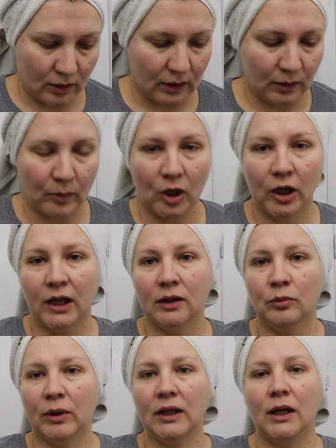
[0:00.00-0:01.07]
in the
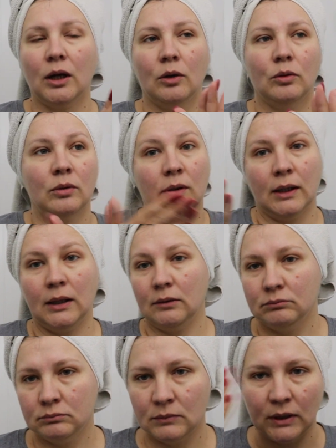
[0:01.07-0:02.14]
market right now, at
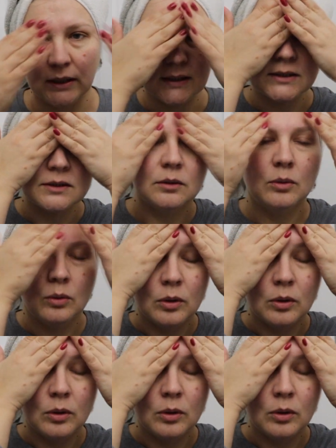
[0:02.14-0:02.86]
least